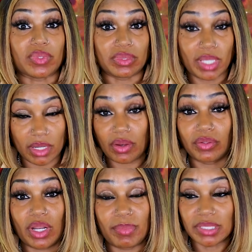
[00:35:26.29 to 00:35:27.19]
That girl
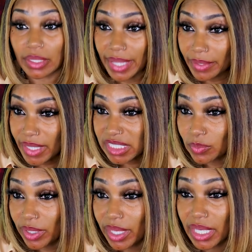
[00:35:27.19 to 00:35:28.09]
don't know how to mix. Now this
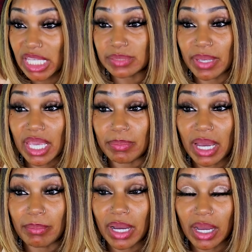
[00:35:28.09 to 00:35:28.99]
wig is made
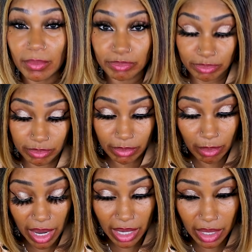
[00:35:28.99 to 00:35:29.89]
by
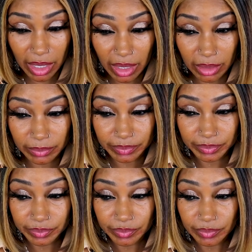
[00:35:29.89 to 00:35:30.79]
my
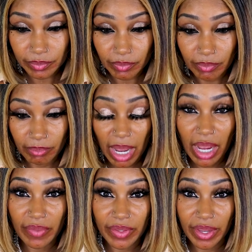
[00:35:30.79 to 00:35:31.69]

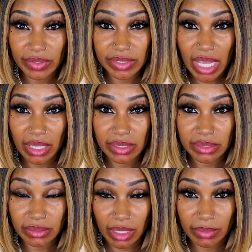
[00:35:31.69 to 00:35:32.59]
other
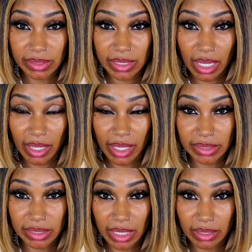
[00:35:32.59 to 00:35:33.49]
hairstylist,
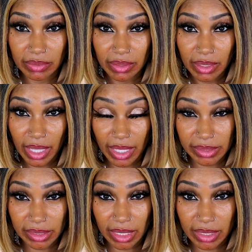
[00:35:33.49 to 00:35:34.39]

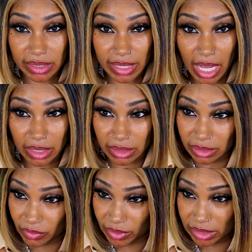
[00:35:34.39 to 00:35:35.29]
Antone the stylist.
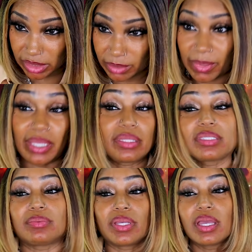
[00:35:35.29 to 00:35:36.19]
So she made
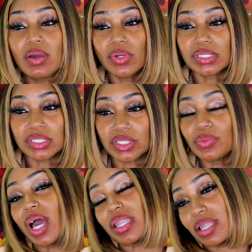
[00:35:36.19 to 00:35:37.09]
this wig, which is cute.
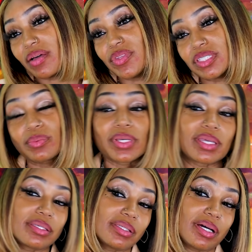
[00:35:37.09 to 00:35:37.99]
I love this
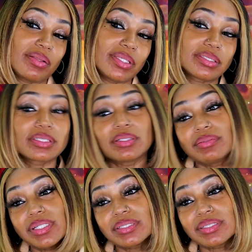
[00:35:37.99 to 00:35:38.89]
wig, y'all. It's
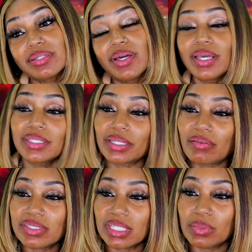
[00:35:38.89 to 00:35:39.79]
cute. Y'all
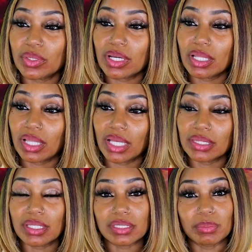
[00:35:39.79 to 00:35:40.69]
never seen me with a color like
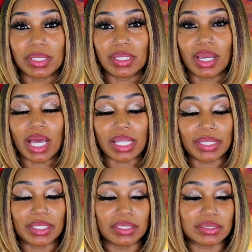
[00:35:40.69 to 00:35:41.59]
this, but yeah, I
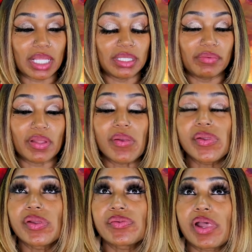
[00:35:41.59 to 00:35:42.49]
like it. I love it.
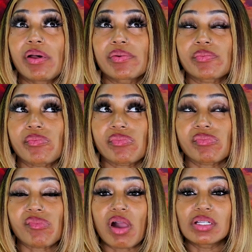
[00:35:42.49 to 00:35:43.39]
So
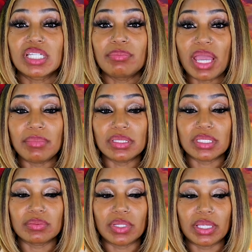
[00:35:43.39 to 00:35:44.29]
she made me
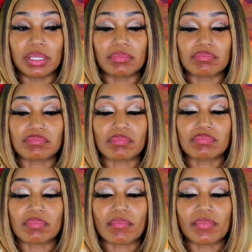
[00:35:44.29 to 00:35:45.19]
this wig,
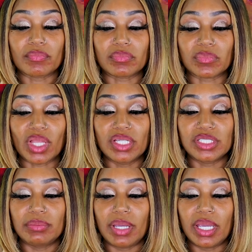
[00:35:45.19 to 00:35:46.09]
and
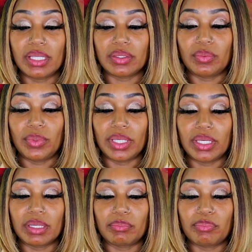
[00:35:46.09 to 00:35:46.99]
she made the
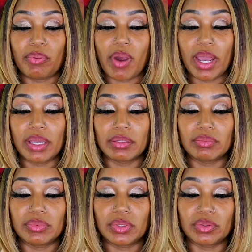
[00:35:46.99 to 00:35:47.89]
wig prior,
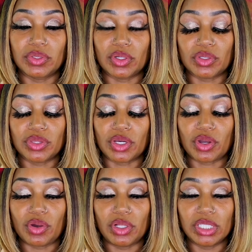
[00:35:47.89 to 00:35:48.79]
the
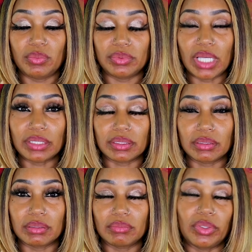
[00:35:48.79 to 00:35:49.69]
curly,
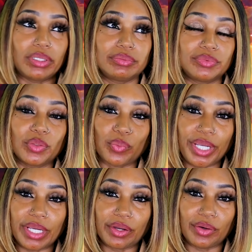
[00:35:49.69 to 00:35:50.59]
not, well, the
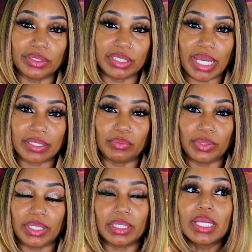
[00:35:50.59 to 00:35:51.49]
red curly kind of
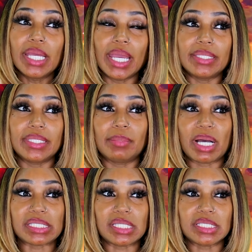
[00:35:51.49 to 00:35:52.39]
wig. And then
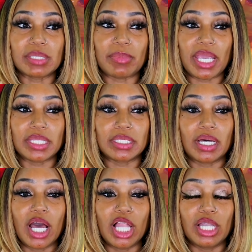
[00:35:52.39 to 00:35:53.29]
my sister made
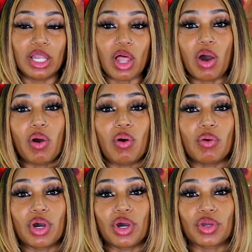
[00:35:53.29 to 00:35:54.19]
the
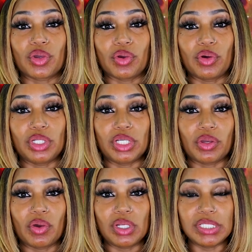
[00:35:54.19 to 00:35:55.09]
long
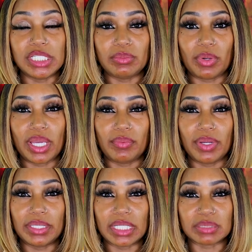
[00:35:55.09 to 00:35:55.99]
curly deep wave
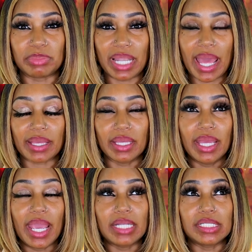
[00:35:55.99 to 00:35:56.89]
wig that's black.
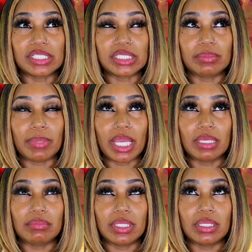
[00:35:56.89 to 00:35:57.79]
And then she
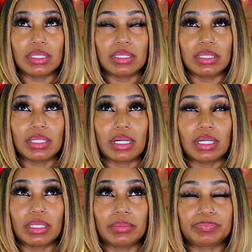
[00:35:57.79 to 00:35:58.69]
made me
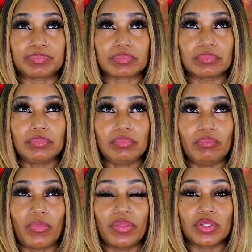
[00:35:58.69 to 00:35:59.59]

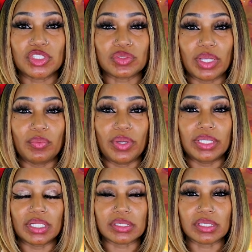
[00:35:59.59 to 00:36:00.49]
the straight
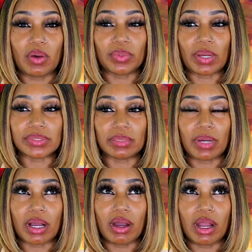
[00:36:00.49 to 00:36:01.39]
wig y'all saw when I was in
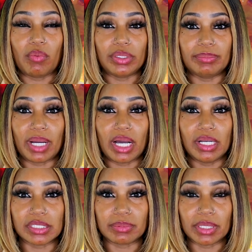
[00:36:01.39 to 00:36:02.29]
my car with my
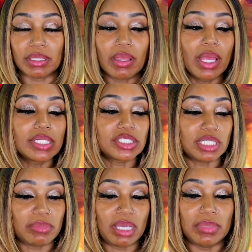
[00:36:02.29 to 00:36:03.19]
husband.
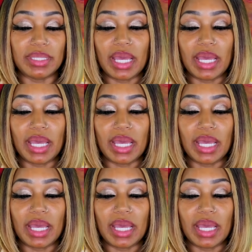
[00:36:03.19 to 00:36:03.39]
She made me